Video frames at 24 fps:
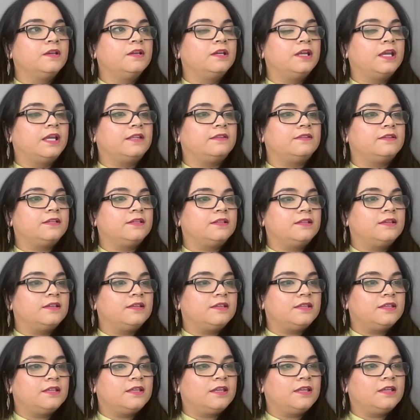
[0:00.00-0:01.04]
And then
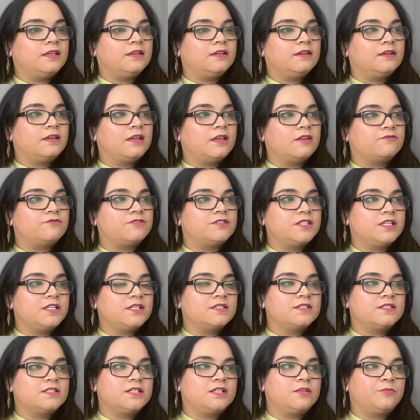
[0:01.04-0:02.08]
king f6,
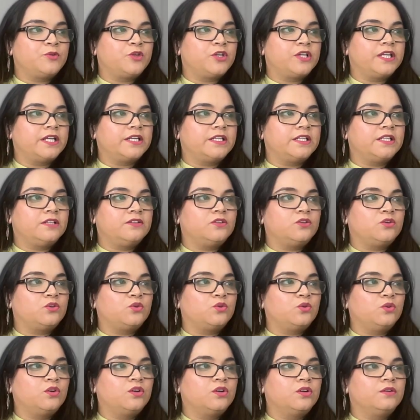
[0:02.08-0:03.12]
still protecting the
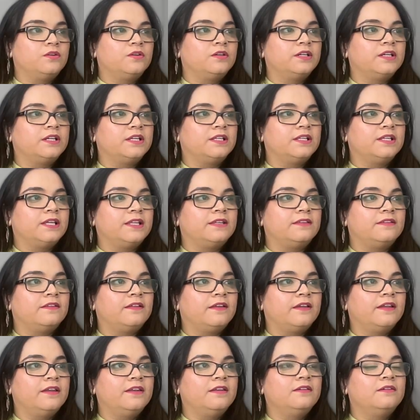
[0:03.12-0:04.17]
rook, and
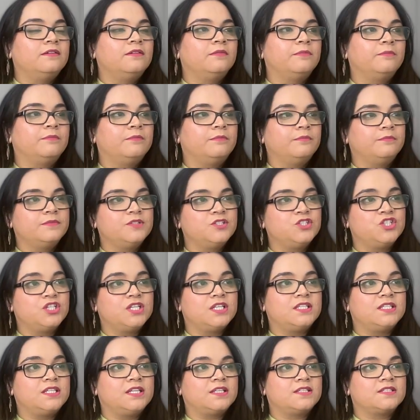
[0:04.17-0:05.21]
then g
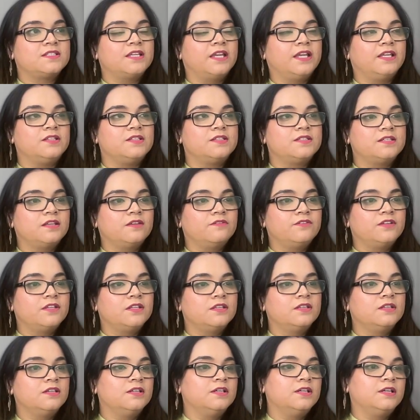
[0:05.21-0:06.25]
takes h7,
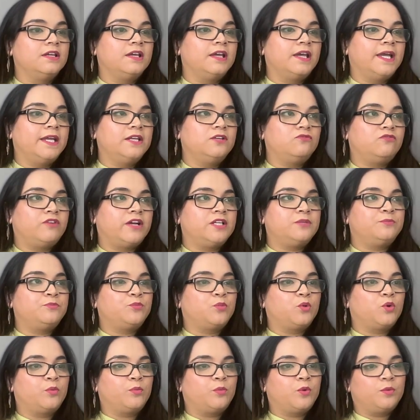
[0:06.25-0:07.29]
and white
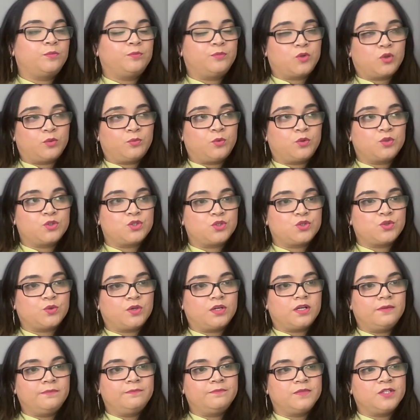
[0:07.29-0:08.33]
promotes to
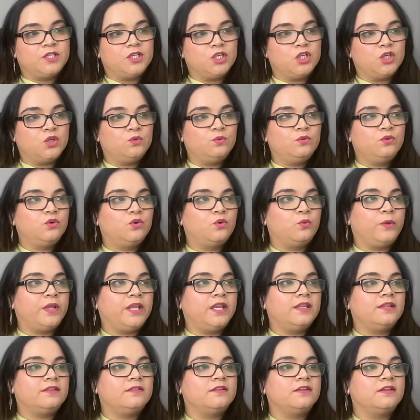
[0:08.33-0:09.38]
a new queen
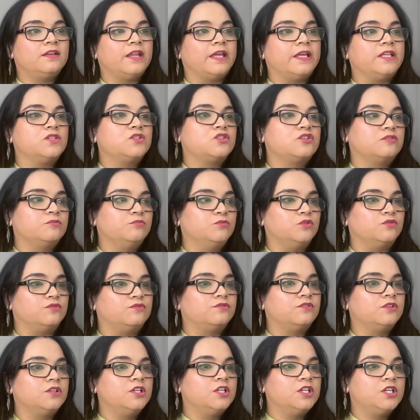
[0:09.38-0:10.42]
in the next move.
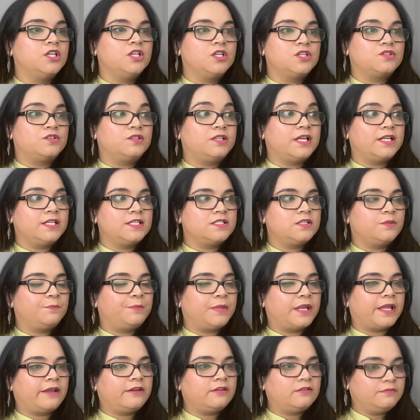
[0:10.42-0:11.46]
So that is the
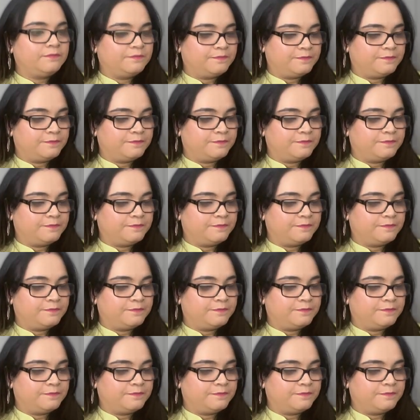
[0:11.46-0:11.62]
plan.